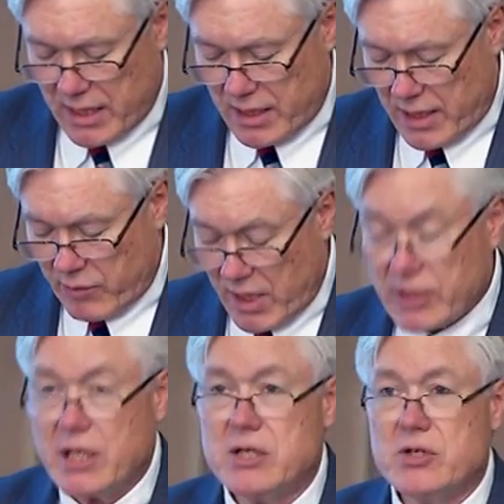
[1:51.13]
I would
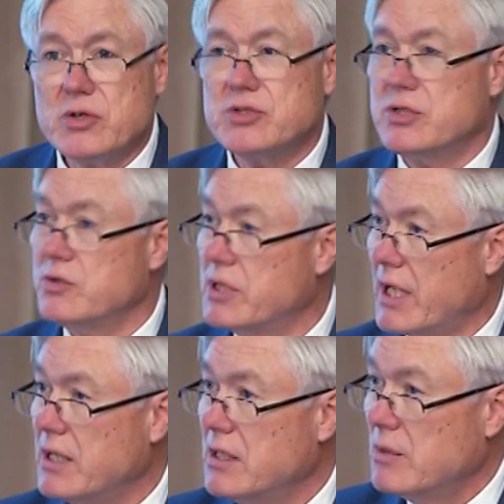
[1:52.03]
like to introduce to you
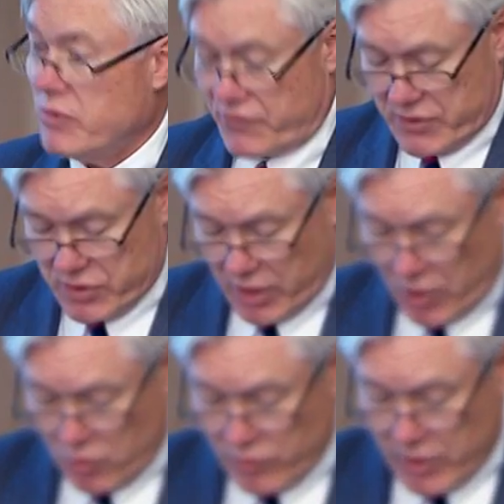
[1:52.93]
today Professor
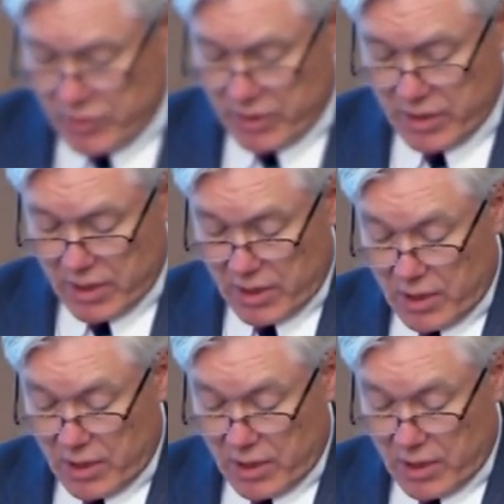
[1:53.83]
Carol Reardon,